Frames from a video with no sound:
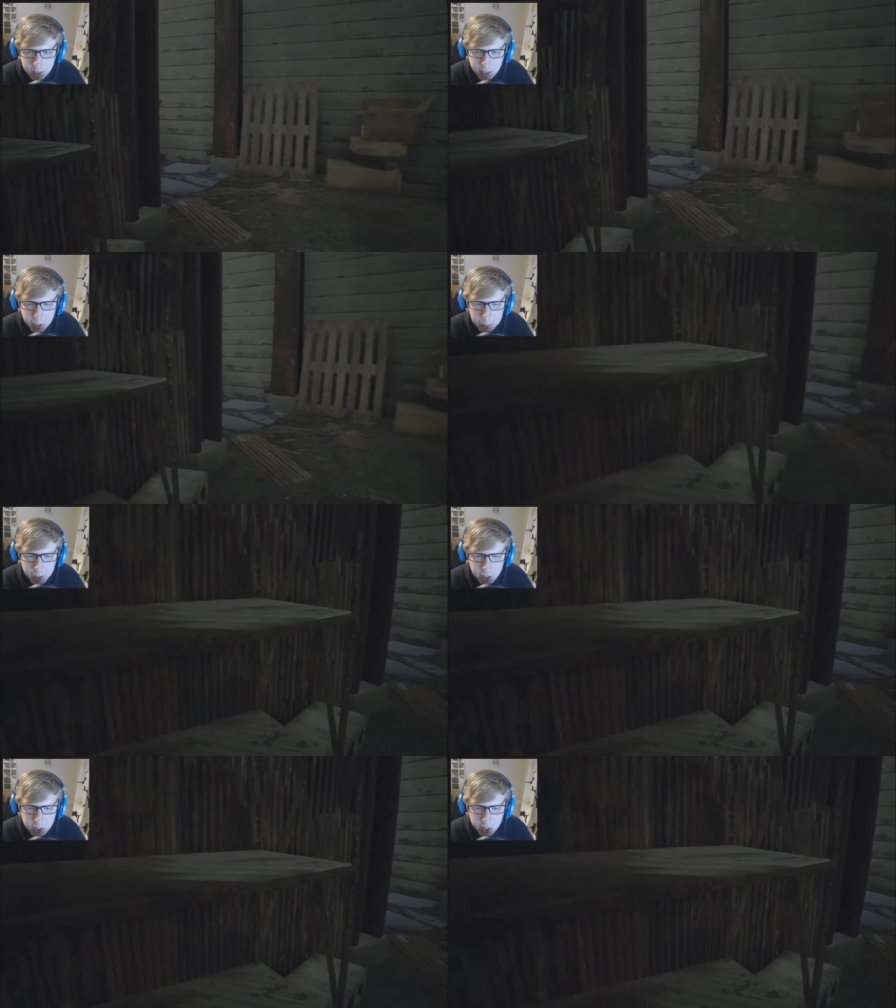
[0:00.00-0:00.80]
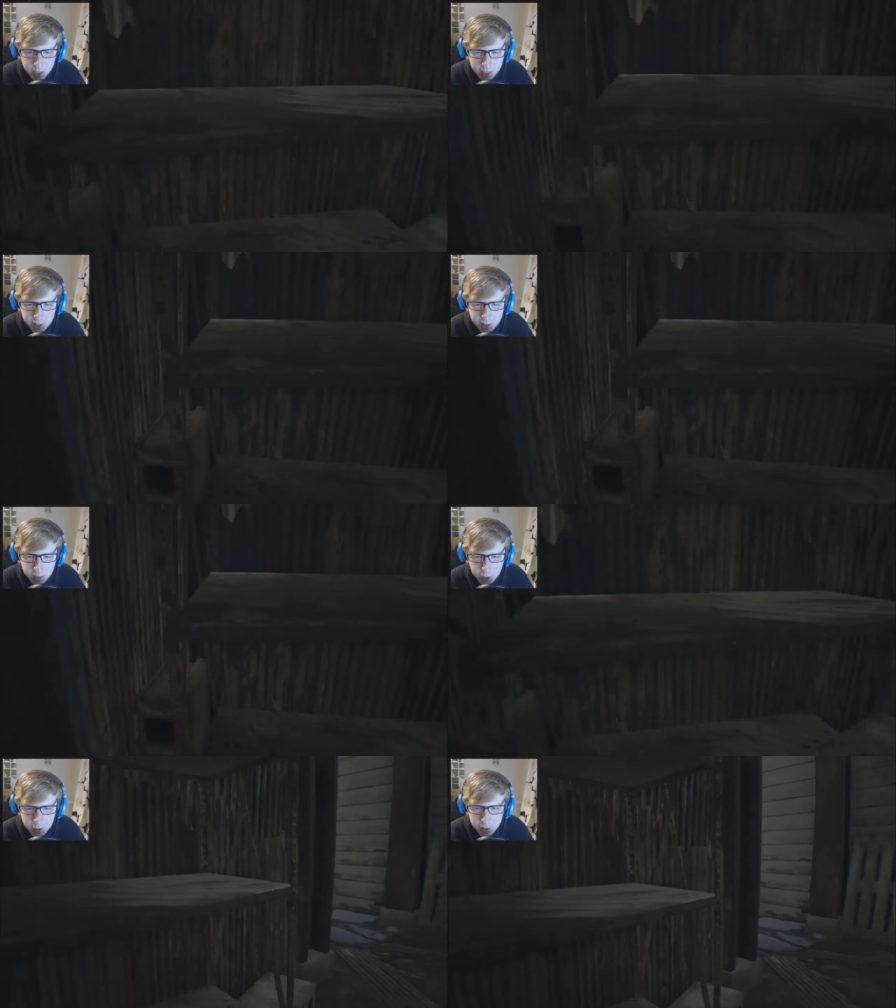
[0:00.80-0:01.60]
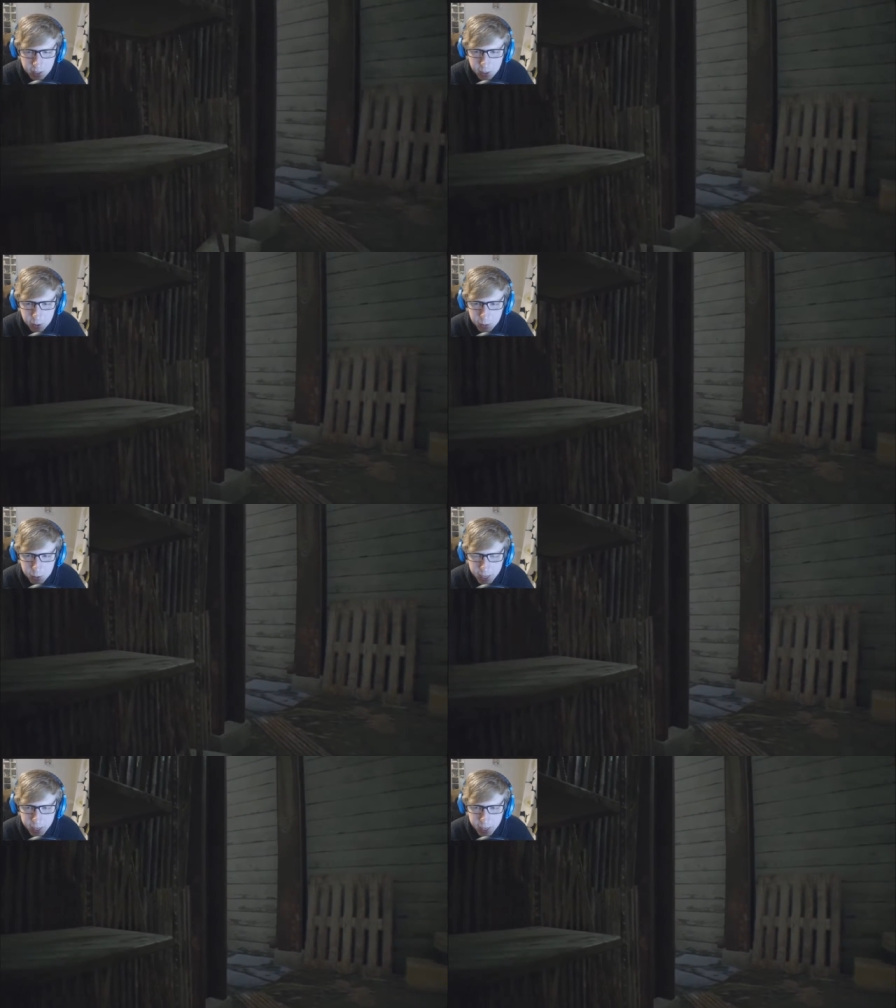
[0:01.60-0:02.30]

I'm pretty sure he's no he knows where I